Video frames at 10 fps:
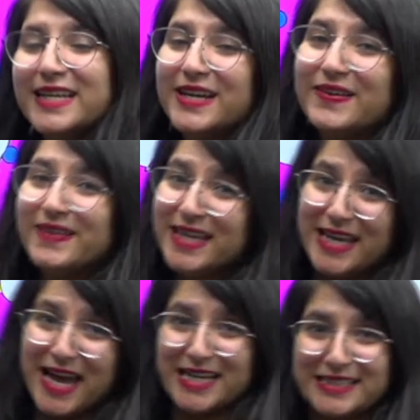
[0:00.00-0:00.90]
Oh
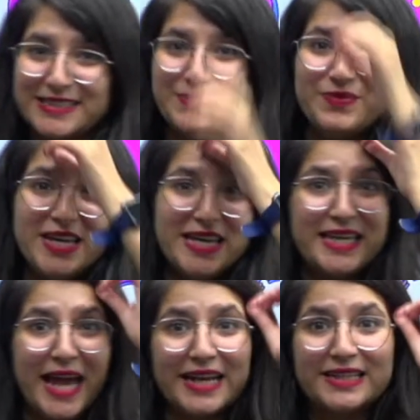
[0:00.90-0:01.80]
yes, we
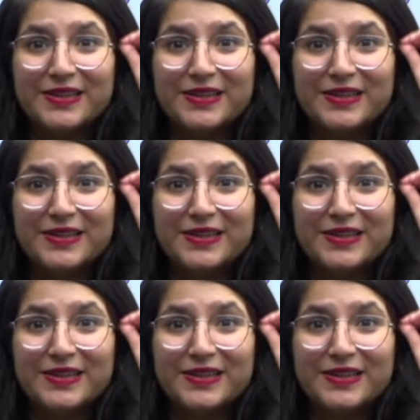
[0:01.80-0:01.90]
get